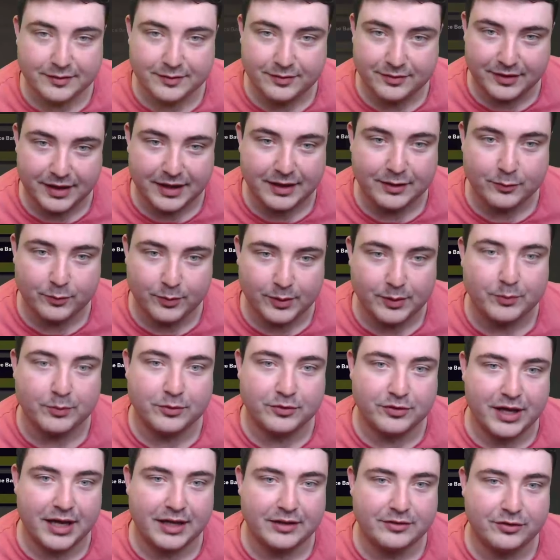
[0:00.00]
think we would
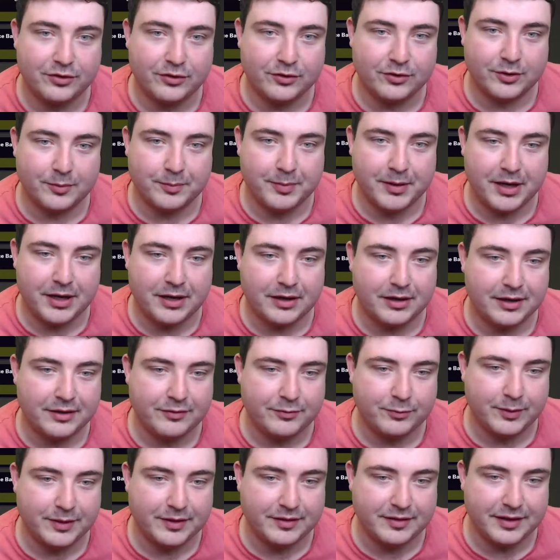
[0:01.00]
get torn apart if
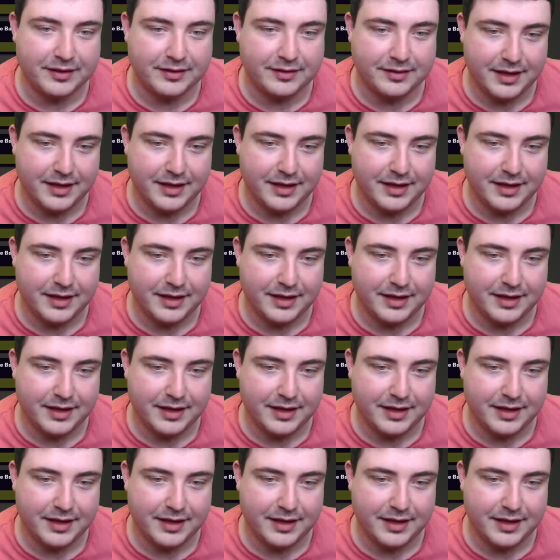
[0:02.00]
we did